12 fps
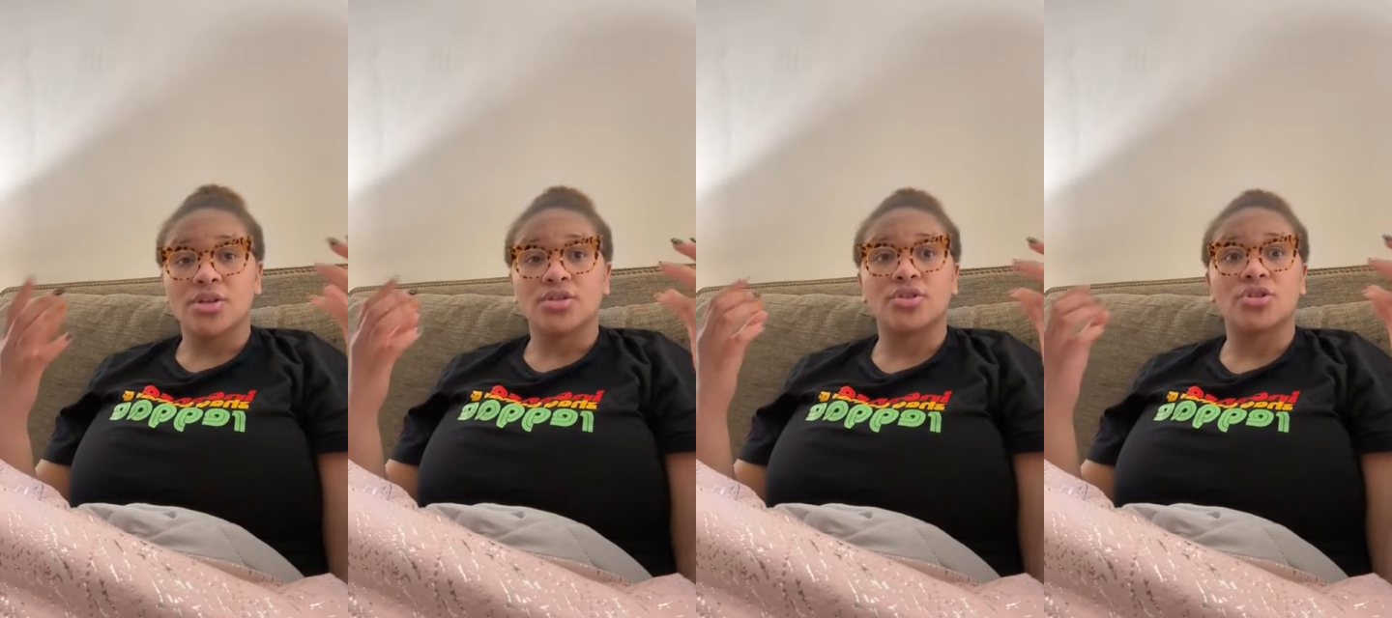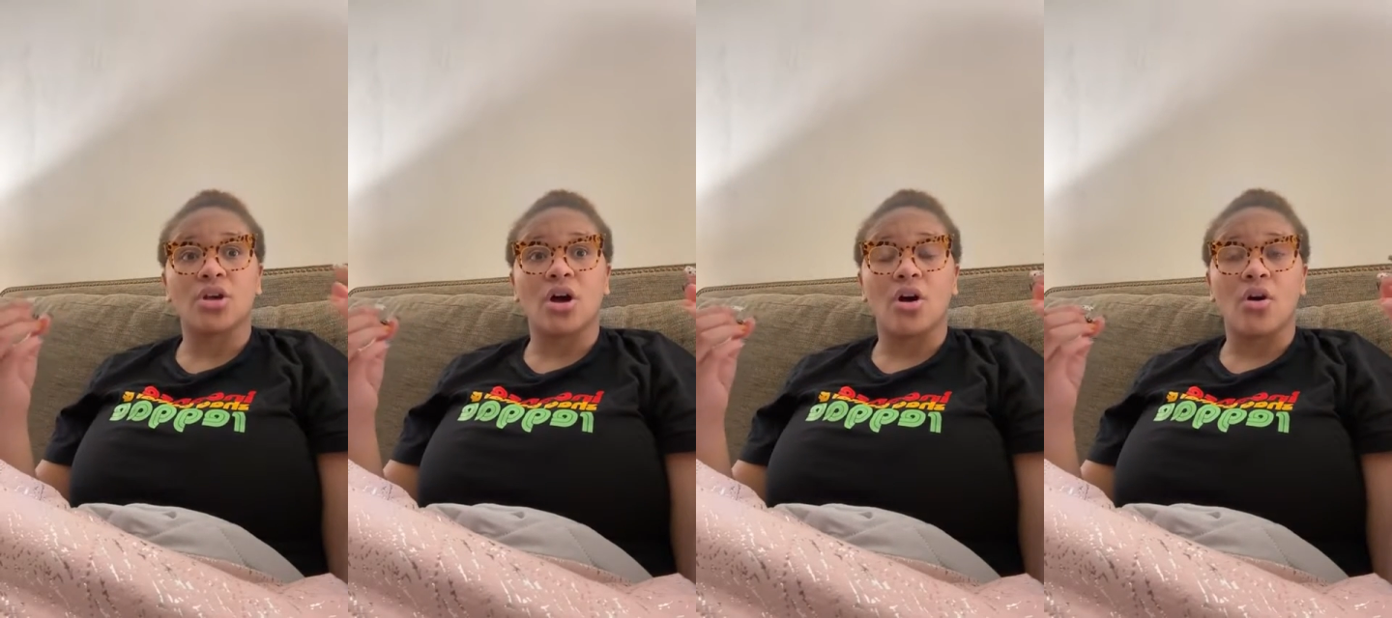
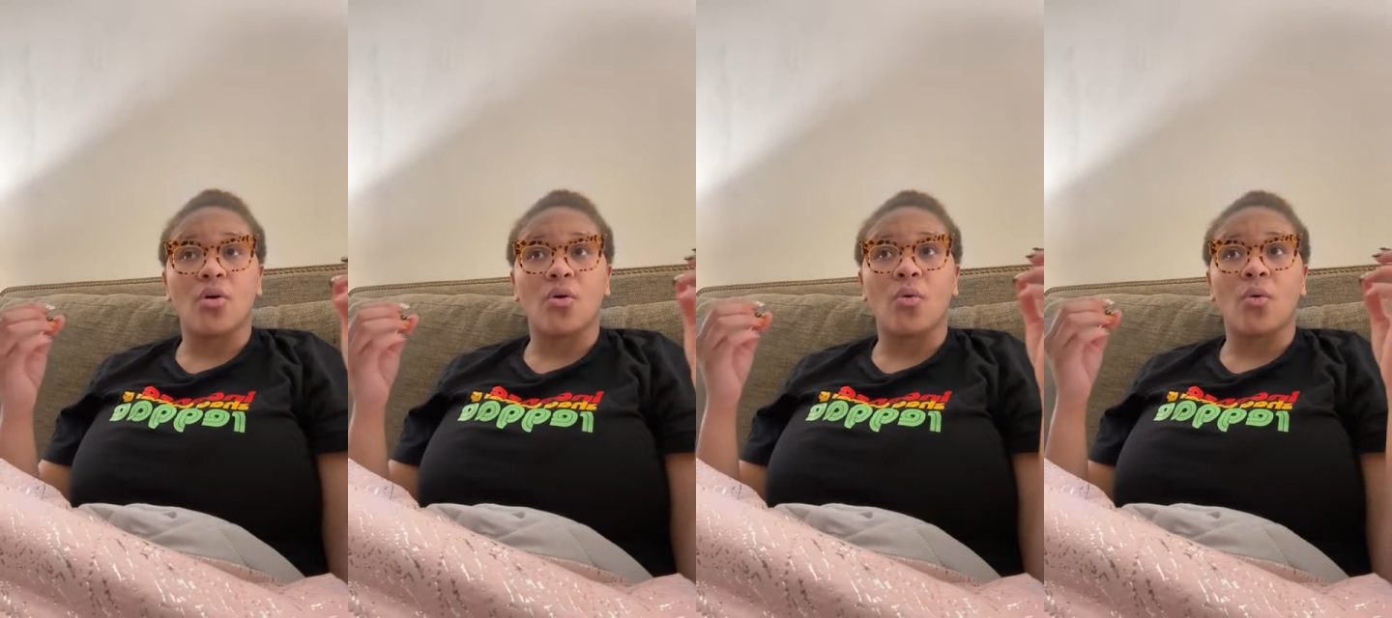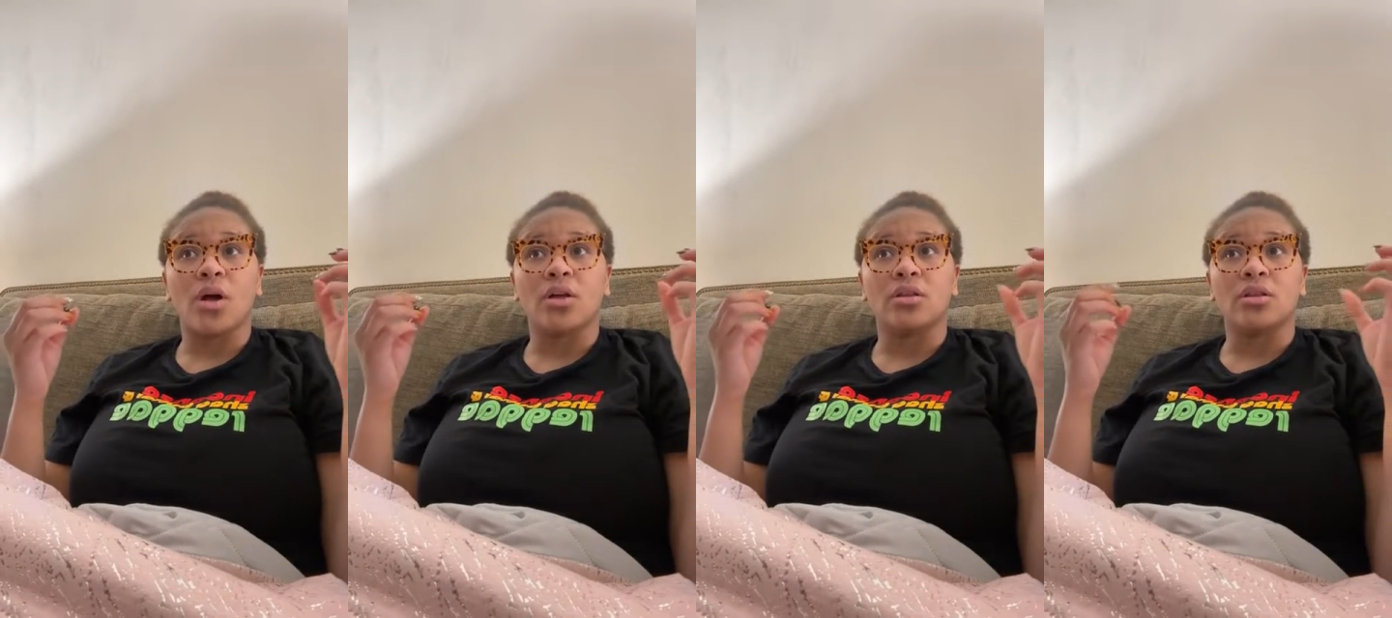
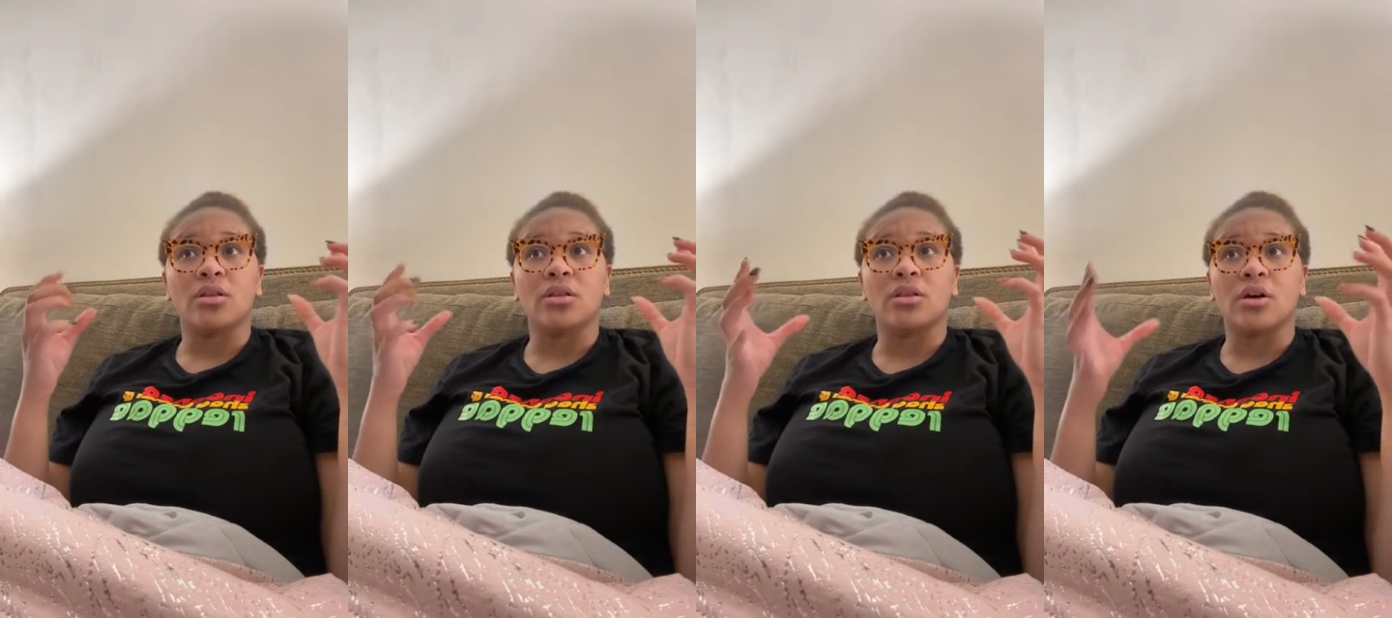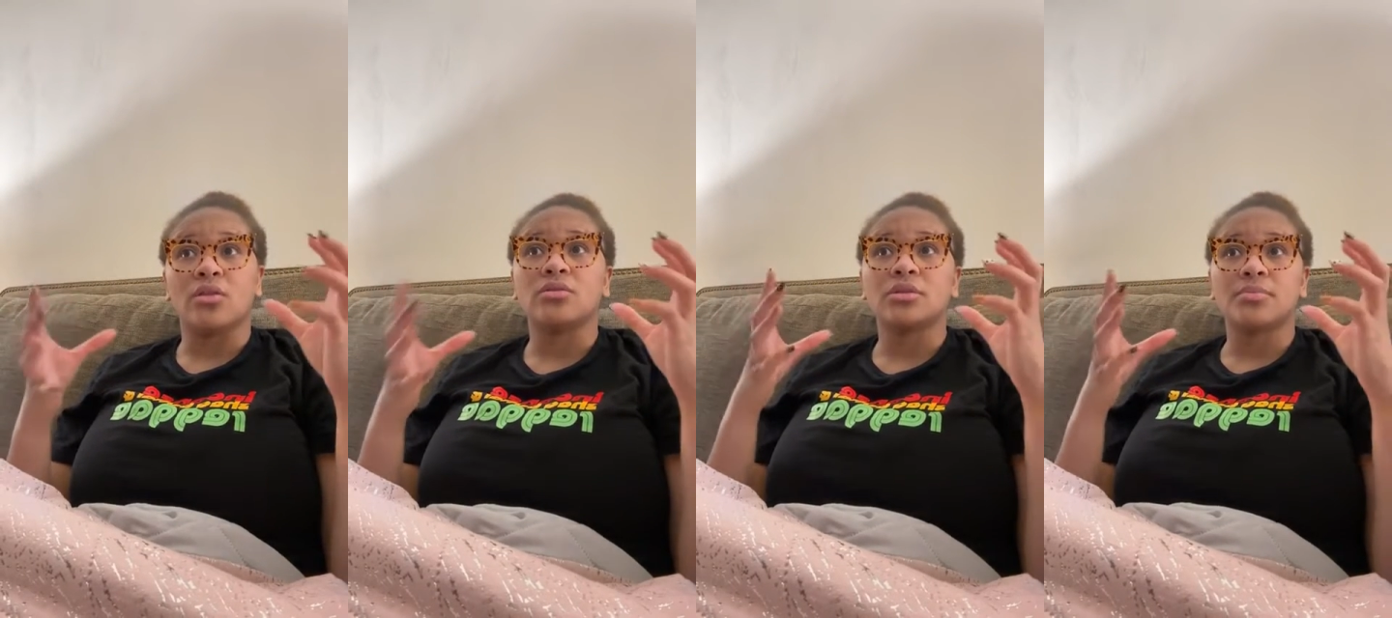So
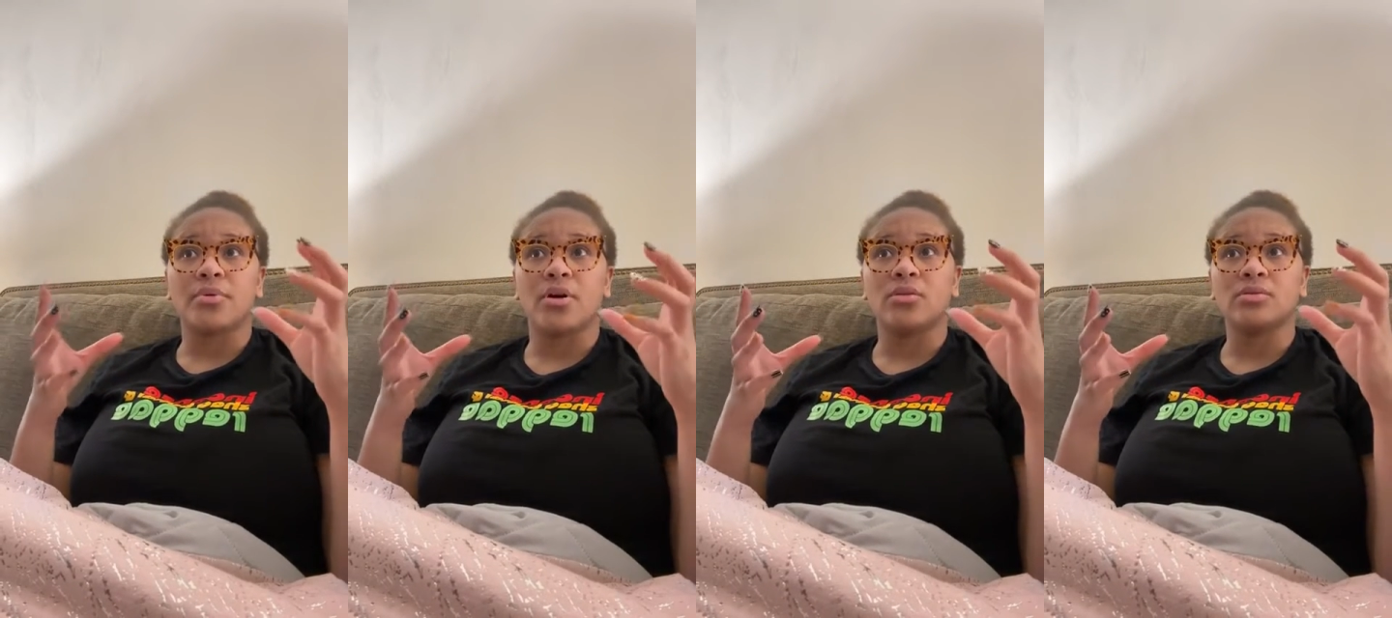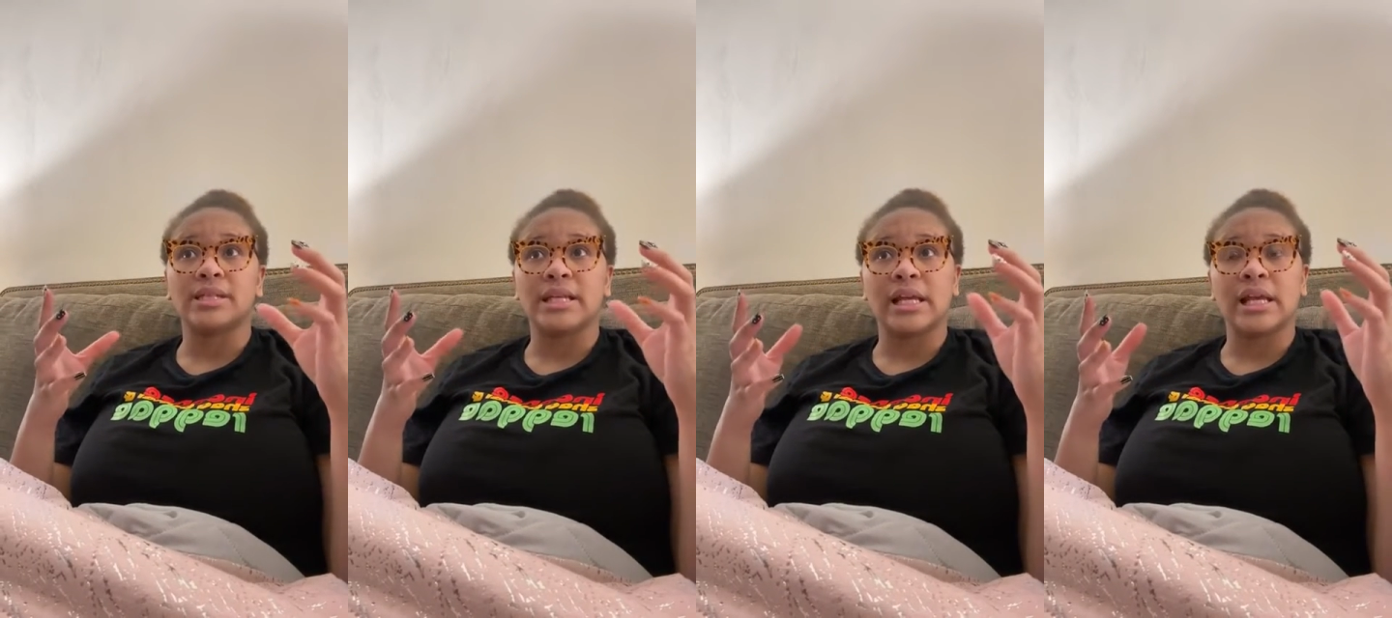those
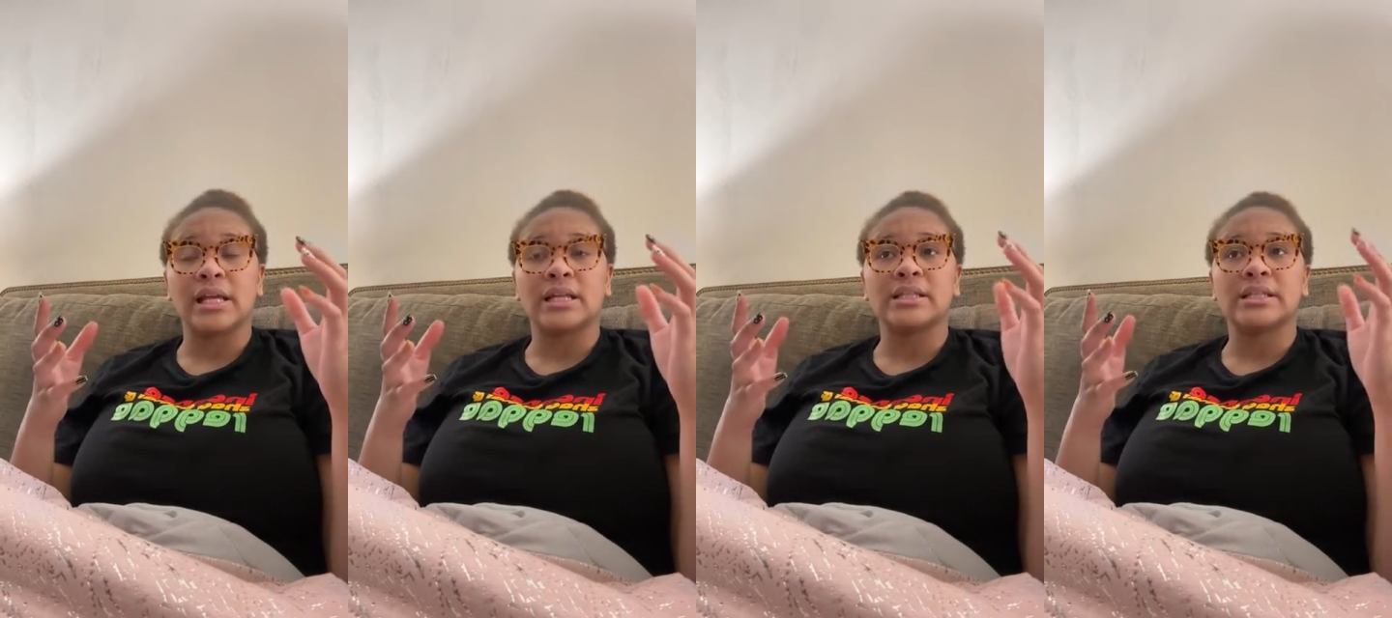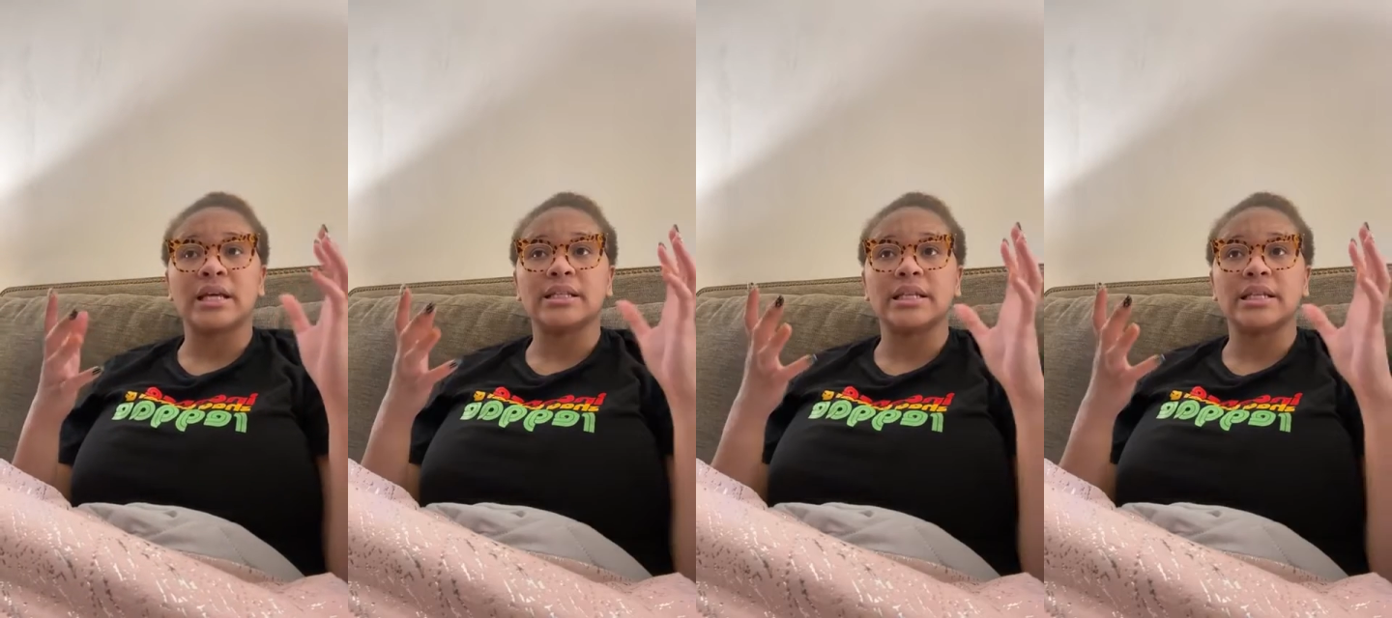proteins